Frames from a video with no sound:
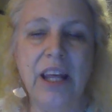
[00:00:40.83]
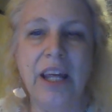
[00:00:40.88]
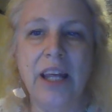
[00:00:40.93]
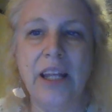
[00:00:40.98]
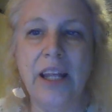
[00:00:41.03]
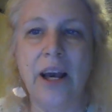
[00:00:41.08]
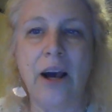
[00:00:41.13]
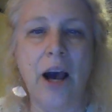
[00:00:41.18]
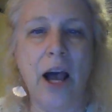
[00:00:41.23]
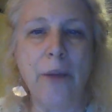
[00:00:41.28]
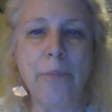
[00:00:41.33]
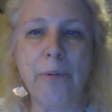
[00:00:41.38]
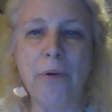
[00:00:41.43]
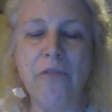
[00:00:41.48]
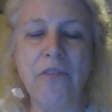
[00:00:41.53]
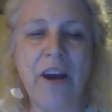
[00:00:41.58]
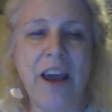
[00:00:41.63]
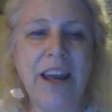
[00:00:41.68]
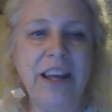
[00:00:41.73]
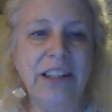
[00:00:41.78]
Now, I
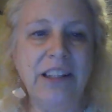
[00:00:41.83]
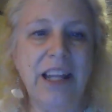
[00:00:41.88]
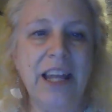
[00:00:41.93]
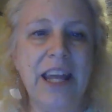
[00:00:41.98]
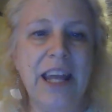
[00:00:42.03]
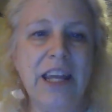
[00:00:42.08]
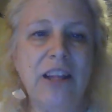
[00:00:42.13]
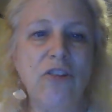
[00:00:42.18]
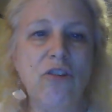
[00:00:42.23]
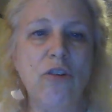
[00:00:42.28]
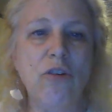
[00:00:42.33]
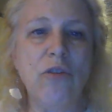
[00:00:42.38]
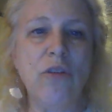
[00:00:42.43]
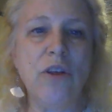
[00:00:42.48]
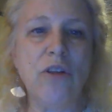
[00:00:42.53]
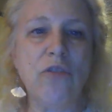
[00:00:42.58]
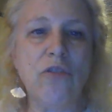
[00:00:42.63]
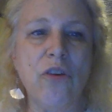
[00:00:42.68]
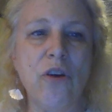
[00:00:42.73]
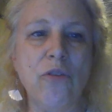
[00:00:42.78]
provide a link to
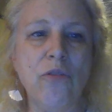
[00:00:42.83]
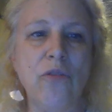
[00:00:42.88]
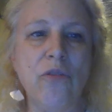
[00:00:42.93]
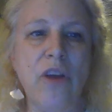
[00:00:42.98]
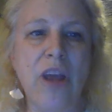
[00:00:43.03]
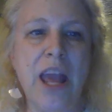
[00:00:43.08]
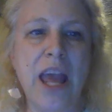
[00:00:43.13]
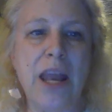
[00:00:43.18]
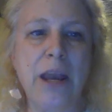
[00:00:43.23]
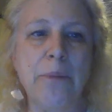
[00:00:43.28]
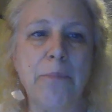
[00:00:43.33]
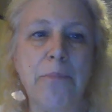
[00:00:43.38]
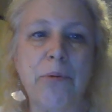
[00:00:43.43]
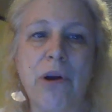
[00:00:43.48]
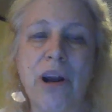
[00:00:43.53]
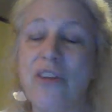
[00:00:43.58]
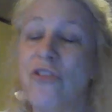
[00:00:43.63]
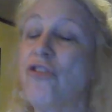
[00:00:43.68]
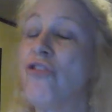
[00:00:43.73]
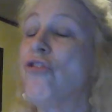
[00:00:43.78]
the Associated
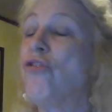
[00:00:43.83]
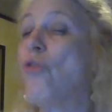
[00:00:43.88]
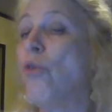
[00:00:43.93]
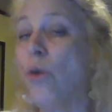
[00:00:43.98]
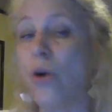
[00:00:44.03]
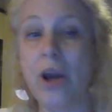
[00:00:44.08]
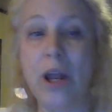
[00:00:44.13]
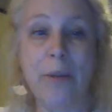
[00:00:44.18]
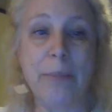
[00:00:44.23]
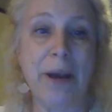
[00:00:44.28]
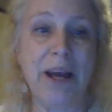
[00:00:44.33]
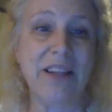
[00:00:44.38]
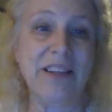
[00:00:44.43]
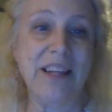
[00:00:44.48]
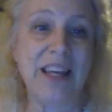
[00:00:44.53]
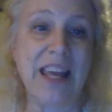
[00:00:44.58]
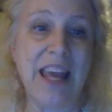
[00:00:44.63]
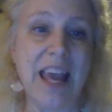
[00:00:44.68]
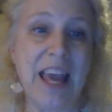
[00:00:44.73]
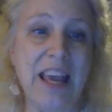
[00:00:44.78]
Press story about
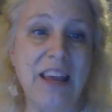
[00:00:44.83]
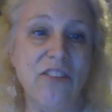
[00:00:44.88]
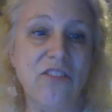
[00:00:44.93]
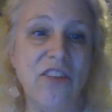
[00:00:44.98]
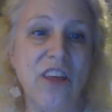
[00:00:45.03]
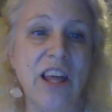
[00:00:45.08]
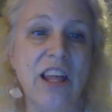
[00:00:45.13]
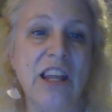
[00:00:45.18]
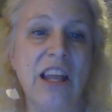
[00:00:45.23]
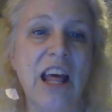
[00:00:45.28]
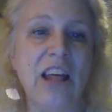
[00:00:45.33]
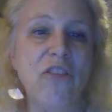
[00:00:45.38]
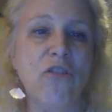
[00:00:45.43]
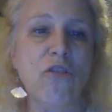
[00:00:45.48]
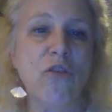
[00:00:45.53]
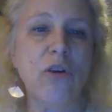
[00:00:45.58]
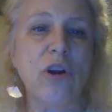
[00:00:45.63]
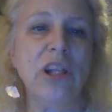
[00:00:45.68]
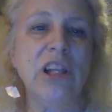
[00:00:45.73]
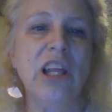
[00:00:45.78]
the case, and that
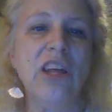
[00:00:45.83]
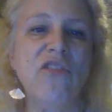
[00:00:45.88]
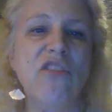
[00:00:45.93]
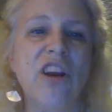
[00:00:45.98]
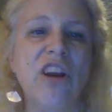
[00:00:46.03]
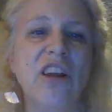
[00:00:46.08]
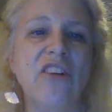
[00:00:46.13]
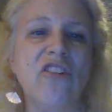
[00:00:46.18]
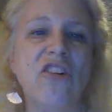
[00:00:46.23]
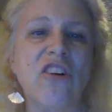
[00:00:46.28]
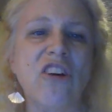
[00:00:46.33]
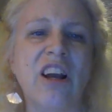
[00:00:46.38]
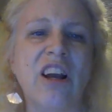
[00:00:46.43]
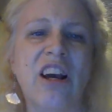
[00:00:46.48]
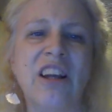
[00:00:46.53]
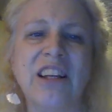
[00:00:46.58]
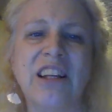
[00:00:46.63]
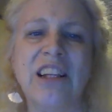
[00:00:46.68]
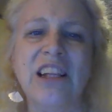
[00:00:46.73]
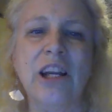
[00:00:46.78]
story leaves it
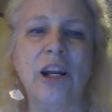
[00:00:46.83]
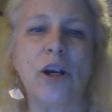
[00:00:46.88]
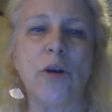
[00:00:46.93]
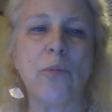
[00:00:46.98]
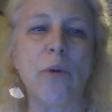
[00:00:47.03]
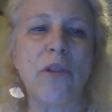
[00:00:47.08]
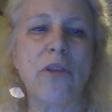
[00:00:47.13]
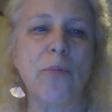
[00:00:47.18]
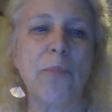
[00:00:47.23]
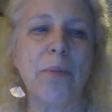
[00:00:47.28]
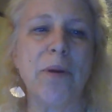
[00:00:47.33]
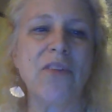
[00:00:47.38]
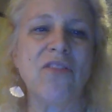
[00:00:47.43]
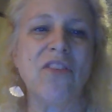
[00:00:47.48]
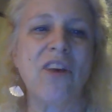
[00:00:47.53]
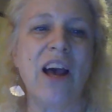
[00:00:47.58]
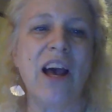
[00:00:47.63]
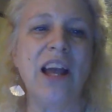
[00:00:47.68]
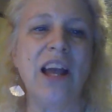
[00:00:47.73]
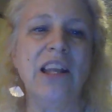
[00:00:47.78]
unclear whether
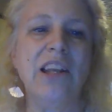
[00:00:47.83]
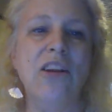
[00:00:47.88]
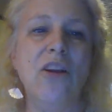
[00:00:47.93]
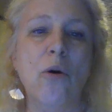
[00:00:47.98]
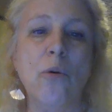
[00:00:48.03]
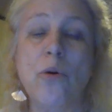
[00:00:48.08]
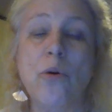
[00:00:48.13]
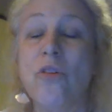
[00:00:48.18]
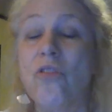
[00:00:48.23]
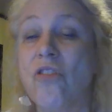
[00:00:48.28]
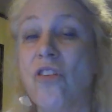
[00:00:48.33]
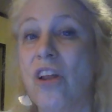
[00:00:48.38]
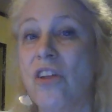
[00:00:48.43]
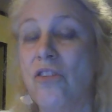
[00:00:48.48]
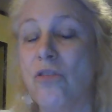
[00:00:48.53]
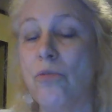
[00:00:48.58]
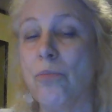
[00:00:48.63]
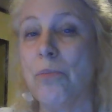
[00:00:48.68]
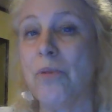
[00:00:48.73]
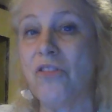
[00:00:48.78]
Biskind noticed
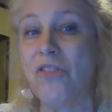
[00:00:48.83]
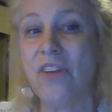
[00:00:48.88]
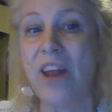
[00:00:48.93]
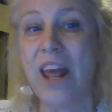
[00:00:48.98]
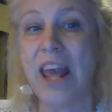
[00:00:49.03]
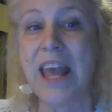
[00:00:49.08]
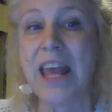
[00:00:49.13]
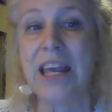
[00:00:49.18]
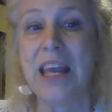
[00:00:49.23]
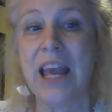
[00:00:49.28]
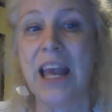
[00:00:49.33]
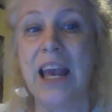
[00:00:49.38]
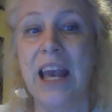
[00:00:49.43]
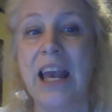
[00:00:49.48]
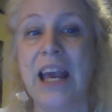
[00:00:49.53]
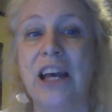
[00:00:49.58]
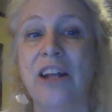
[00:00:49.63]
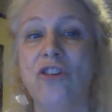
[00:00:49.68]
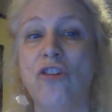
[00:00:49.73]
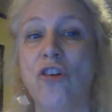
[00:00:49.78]
his mistake
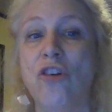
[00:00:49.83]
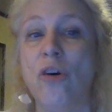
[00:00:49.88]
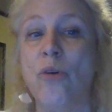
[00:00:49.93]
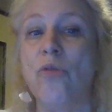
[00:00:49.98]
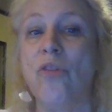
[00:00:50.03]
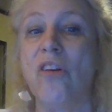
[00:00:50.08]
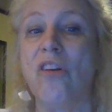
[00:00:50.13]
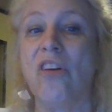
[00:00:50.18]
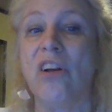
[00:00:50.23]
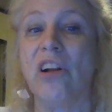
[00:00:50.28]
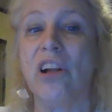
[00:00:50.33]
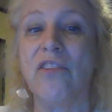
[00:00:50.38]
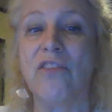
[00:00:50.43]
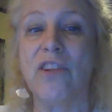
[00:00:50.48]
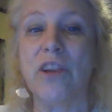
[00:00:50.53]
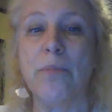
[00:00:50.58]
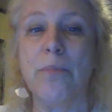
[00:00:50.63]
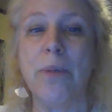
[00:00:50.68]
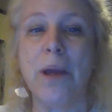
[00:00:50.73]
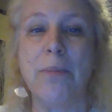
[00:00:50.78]
and chose to
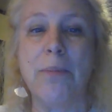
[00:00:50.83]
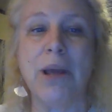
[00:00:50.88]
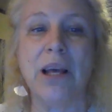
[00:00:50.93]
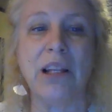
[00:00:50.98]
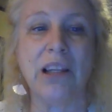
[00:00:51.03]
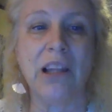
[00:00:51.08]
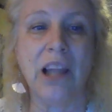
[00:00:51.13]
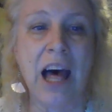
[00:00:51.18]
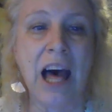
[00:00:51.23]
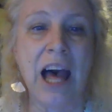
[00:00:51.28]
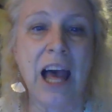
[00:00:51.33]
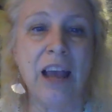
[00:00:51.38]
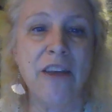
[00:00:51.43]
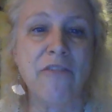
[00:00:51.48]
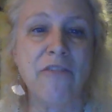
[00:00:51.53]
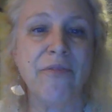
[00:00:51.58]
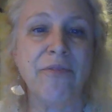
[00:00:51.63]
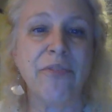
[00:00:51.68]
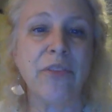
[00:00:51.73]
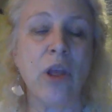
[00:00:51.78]
deliver the baby
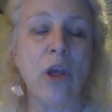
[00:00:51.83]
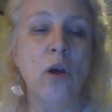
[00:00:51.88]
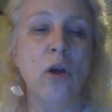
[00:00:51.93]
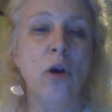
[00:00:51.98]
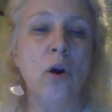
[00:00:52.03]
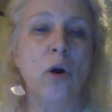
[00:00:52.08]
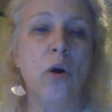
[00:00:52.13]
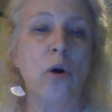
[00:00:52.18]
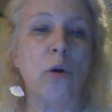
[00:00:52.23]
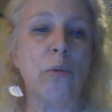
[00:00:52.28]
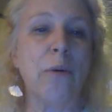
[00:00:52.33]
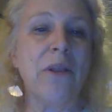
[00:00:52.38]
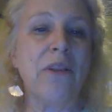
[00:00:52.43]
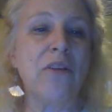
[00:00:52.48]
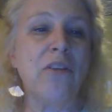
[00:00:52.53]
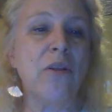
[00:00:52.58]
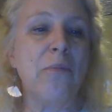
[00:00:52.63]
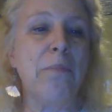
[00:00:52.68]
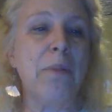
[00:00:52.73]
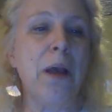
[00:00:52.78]
alive, or
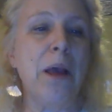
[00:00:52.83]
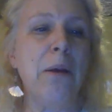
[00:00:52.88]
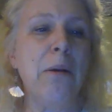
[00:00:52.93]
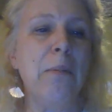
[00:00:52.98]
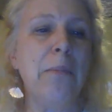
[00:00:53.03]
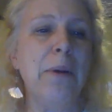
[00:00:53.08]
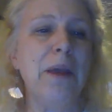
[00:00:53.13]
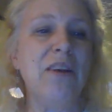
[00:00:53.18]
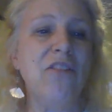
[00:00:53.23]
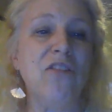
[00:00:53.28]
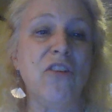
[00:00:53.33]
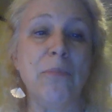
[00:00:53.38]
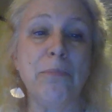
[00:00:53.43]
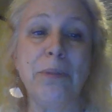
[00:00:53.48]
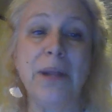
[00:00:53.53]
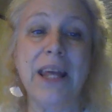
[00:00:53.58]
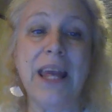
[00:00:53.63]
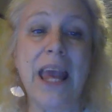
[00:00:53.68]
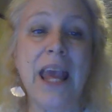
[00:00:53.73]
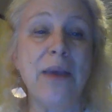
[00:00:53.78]
whether the baby
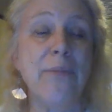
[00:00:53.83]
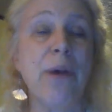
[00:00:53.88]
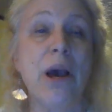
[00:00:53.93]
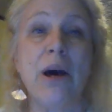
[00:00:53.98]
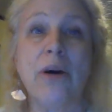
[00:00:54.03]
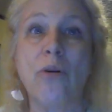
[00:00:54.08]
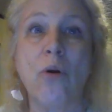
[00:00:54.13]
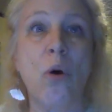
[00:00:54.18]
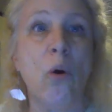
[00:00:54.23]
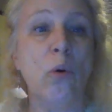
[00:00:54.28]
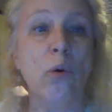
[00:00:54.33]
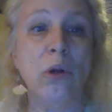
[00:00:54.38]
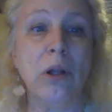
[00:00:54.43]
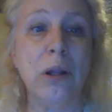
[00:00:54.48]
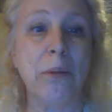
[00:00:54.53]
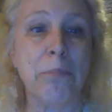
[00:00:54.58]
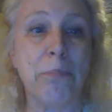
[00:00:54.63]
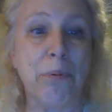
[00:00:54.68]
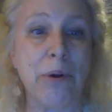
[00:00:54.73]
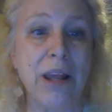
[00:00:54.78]
simply came out whole
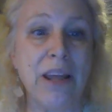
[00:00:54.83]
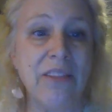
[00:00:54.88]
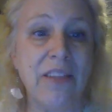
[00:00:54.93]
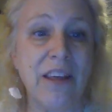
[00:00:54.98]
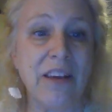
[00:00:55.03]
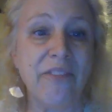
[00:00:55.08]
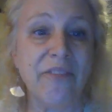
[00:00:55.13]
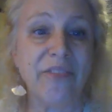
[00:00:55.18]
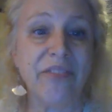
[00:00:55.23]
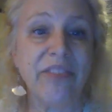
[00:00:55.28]
and breathing.